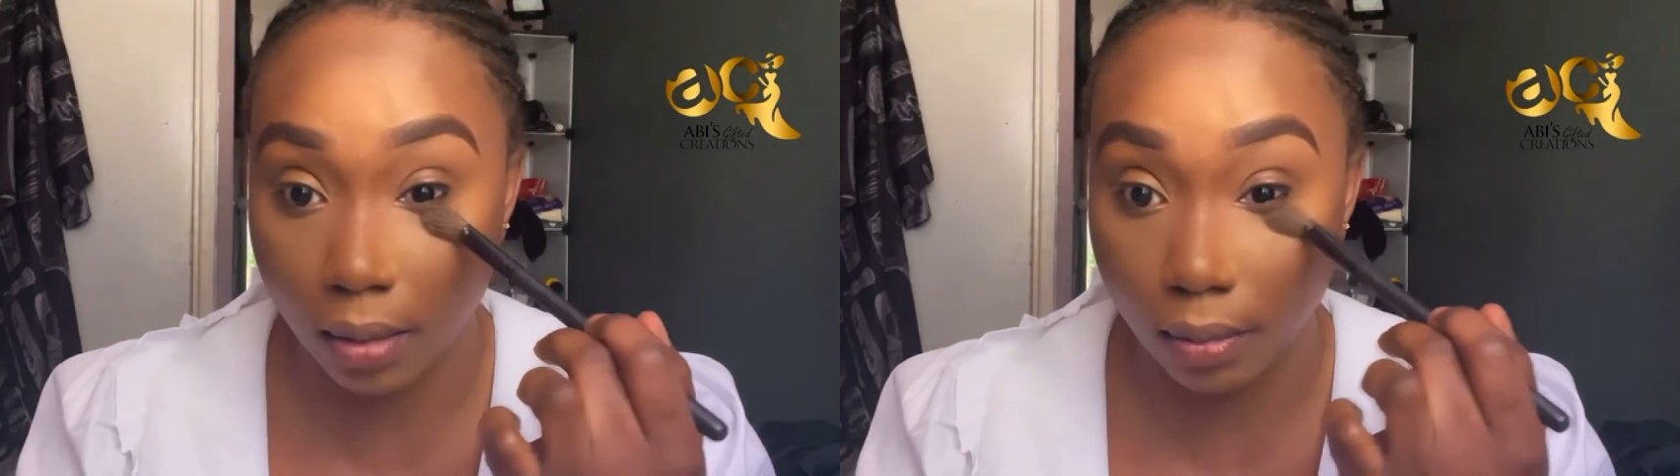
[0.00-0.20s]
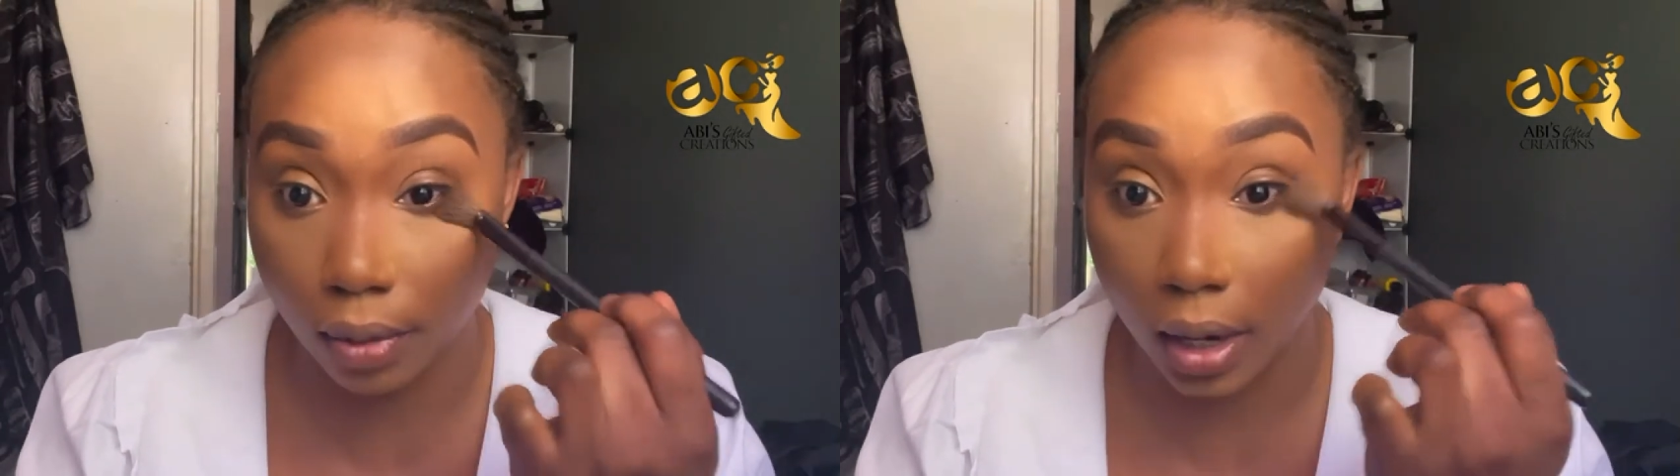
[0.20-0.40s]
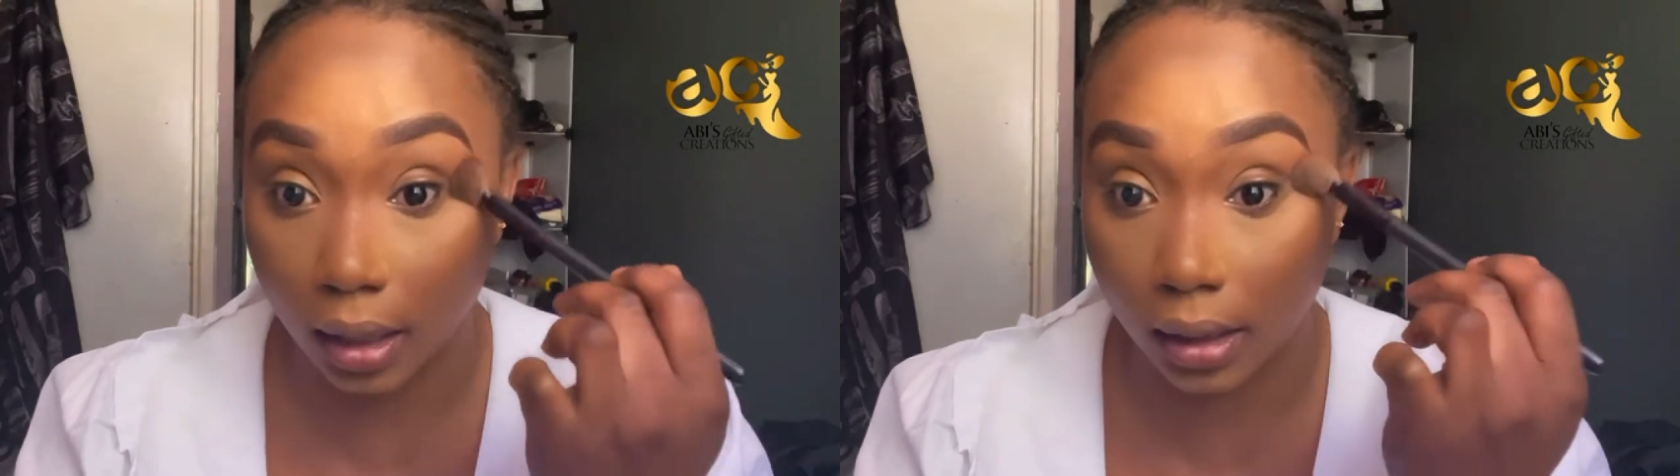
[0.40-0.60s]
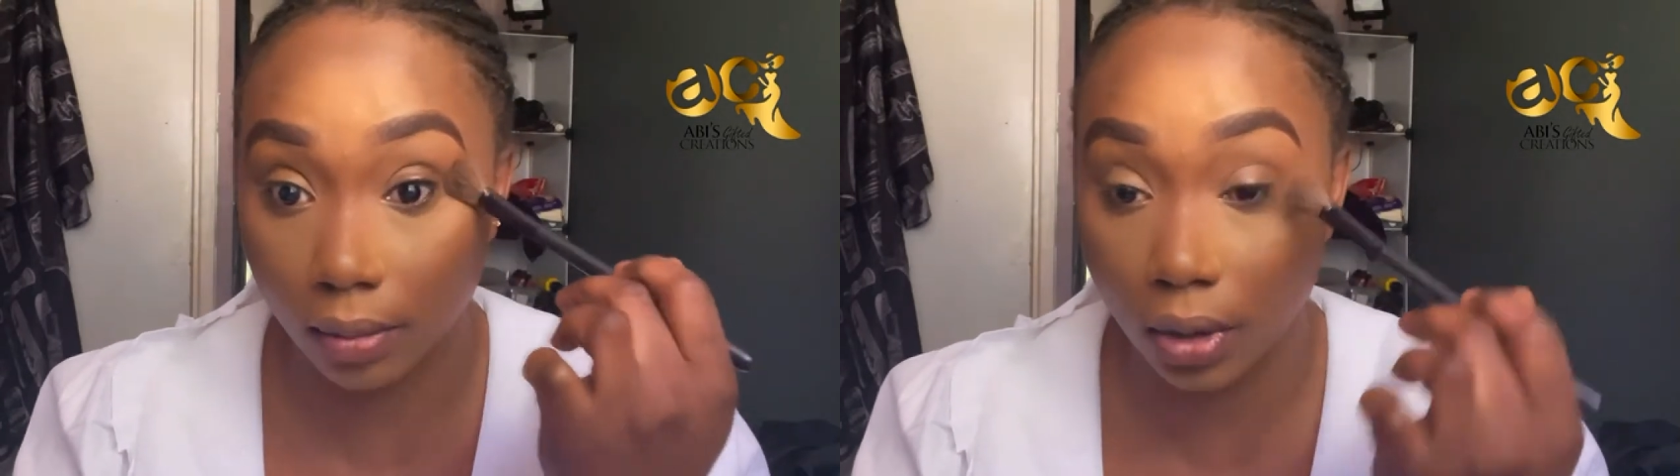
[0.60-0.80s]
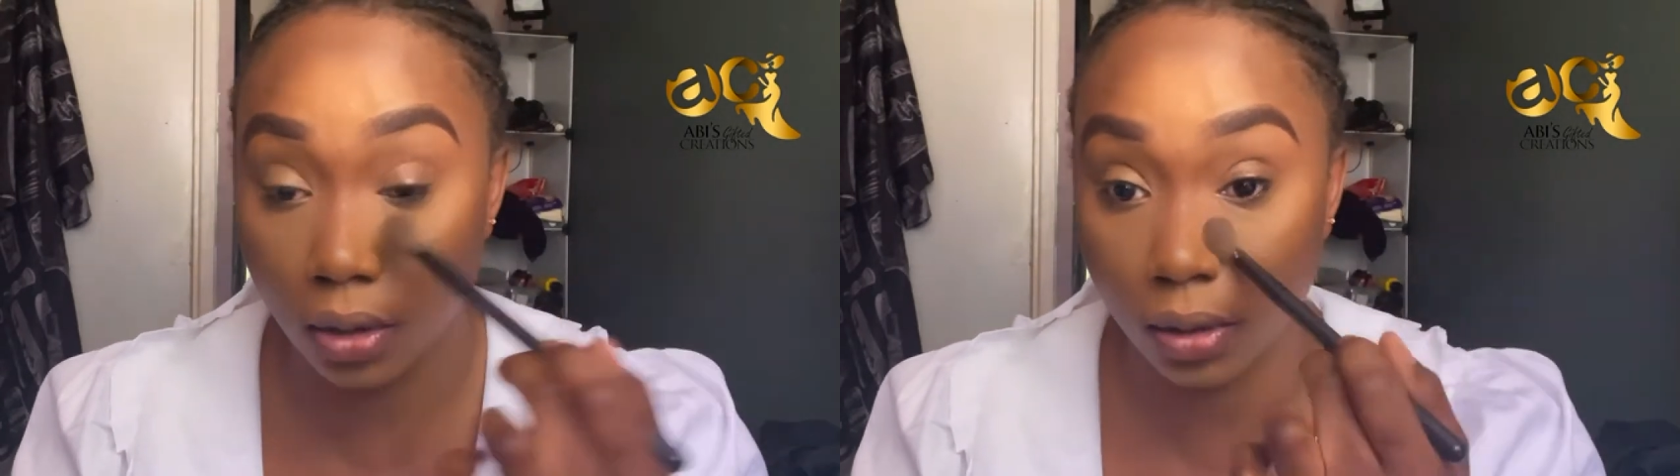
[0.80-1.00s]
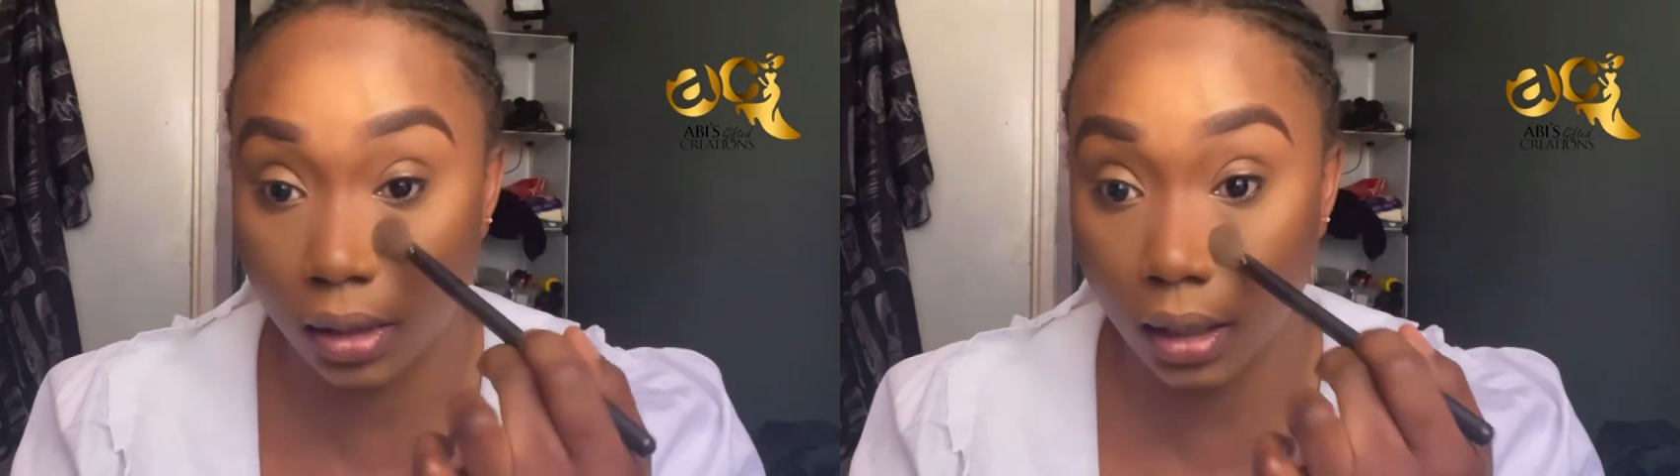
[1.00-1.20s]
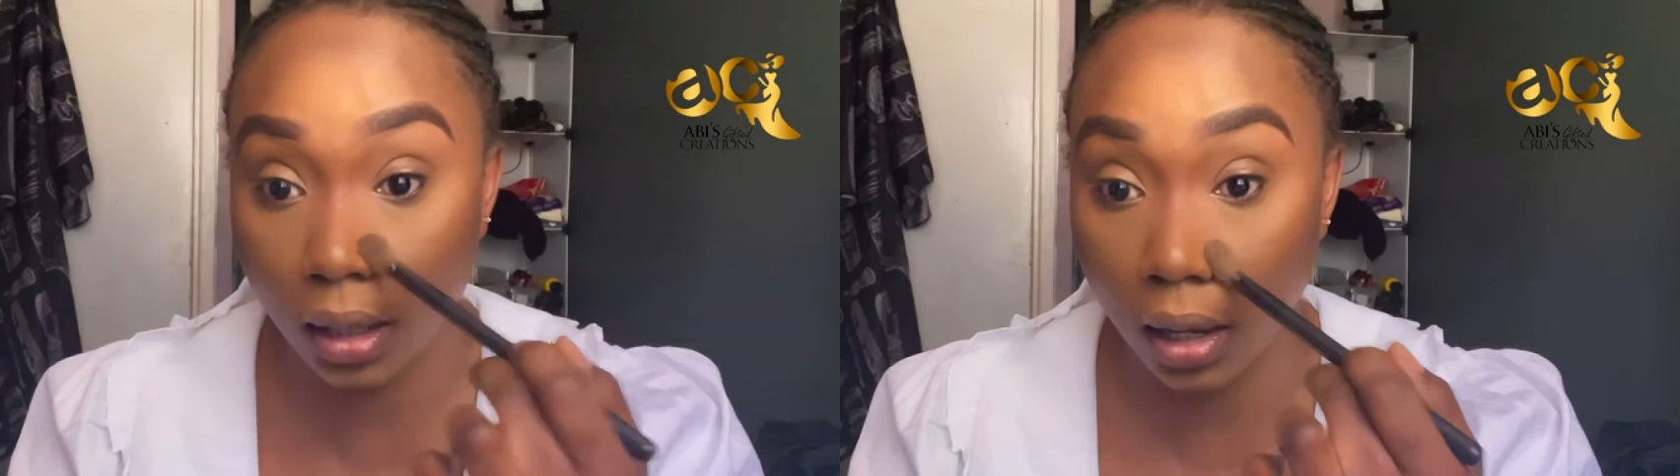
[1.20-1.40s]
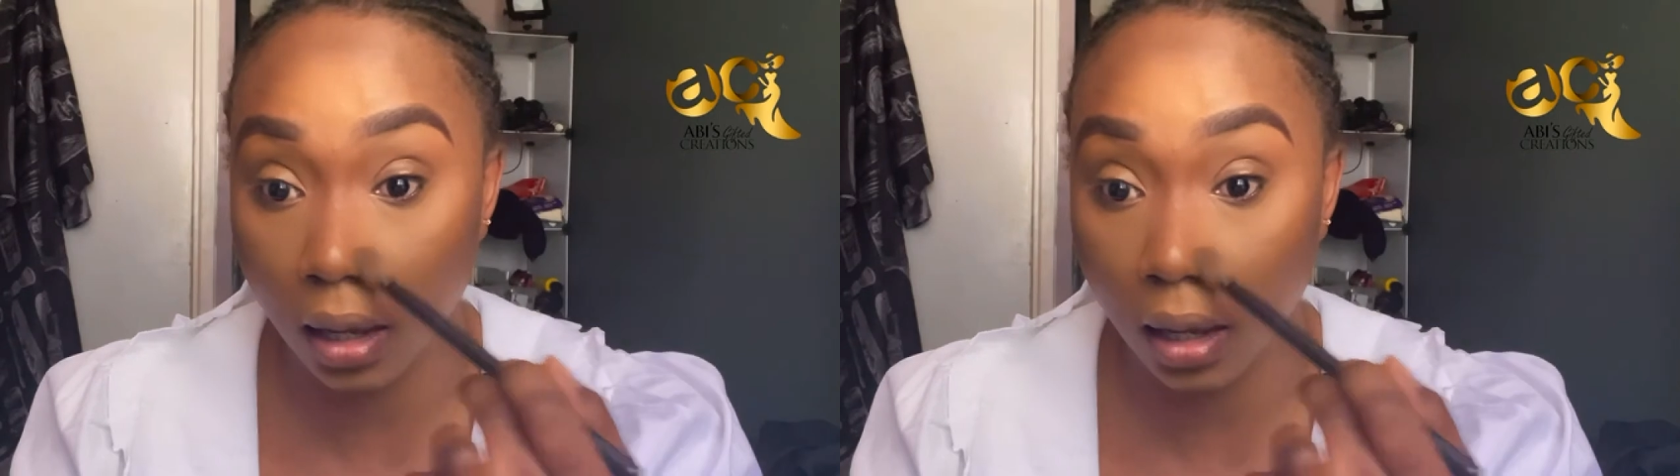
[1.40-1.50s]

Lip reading: products I'm using.